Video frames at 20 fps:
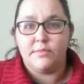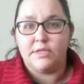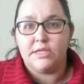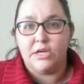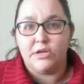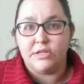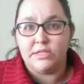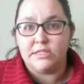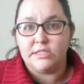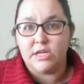
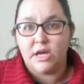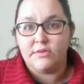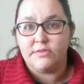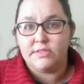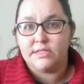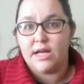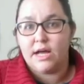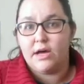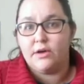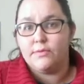Gildan Soft
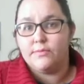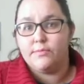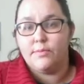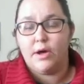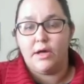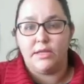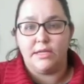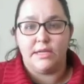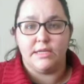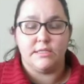Style
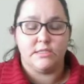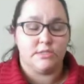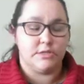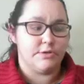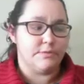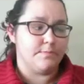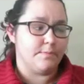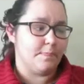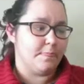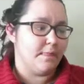
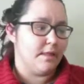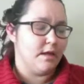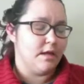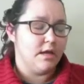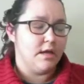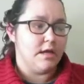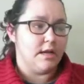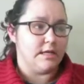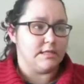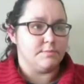polyester.
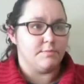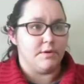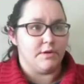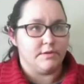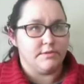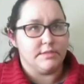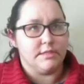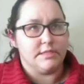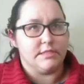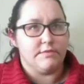It has
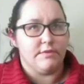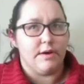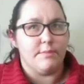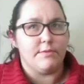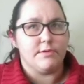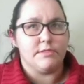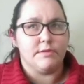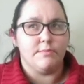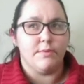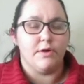
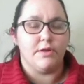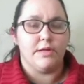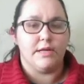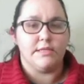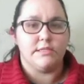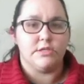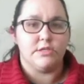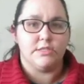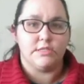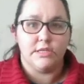65%
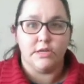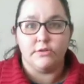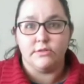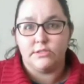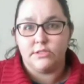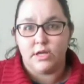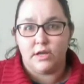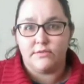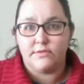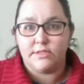polyester. It's Golden
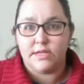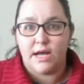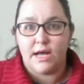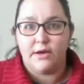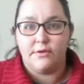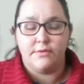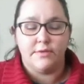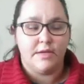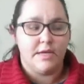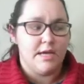Soft
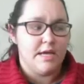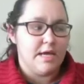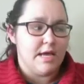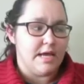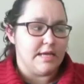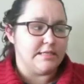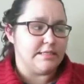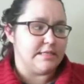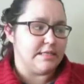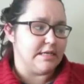Style.
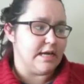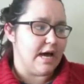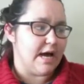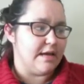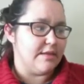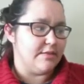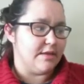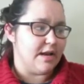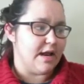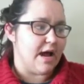It's the
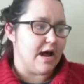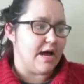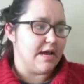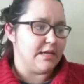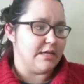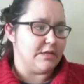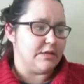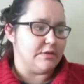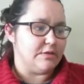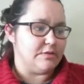kind that I
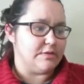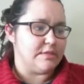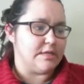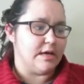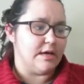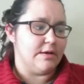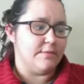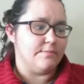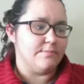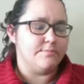use
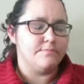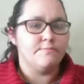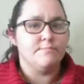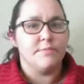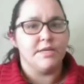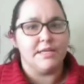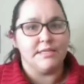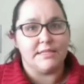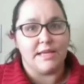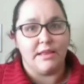
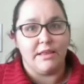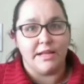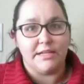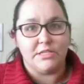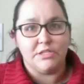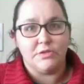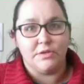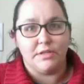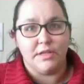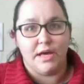because I like
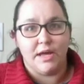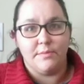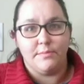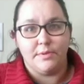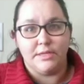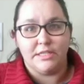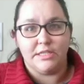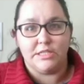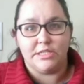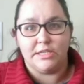to do a lot of
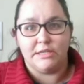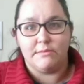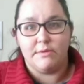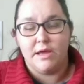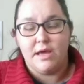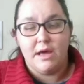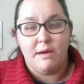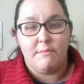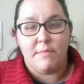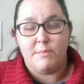
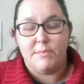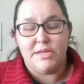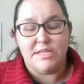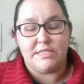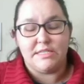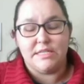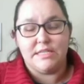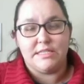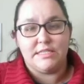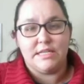bleaching. My
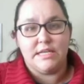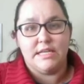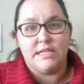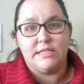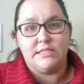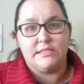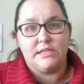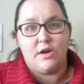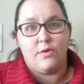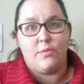business
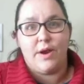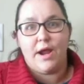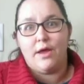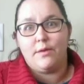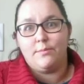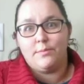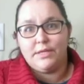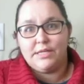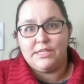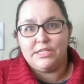is
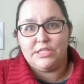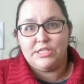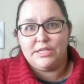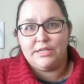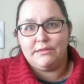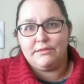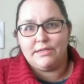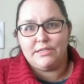around bleaching.